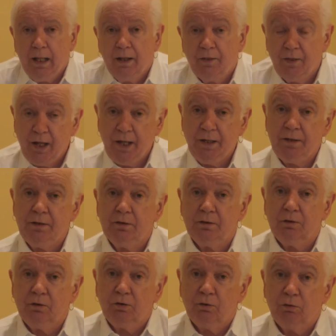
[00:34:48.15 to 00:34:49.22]
Then
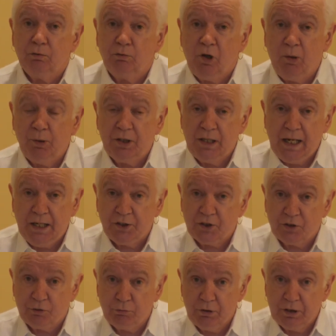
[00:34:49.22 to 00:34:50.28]
Robert Nash
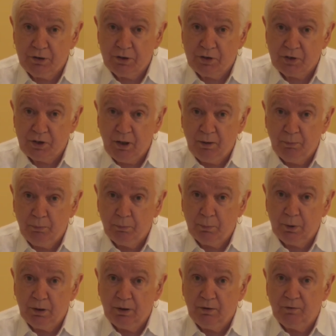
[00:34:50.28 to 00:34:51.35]
has written some
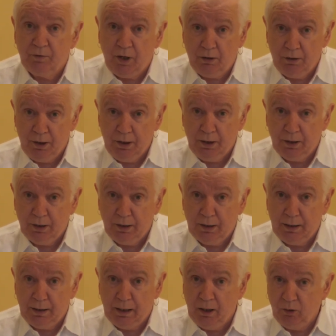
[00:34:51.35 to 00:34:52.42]
very
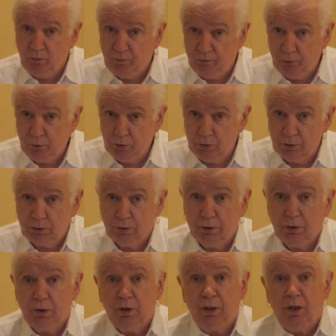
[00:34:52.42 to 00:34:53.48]
helpful
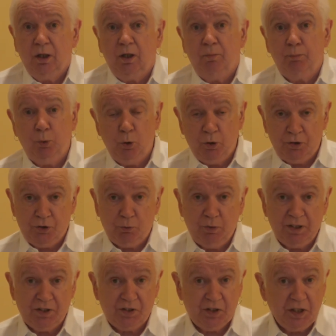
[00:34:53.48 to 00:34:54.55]
books
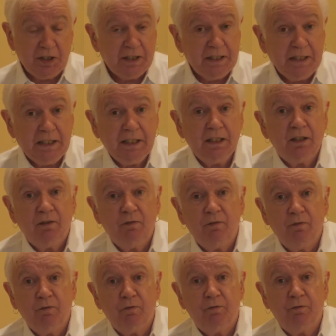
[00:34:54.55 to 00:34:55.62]
with Sidnee
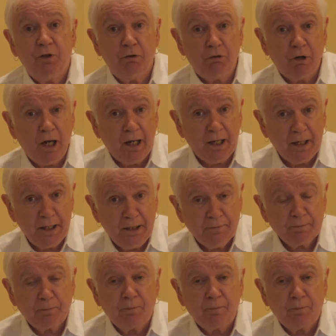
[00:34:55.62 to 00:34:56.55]
Viray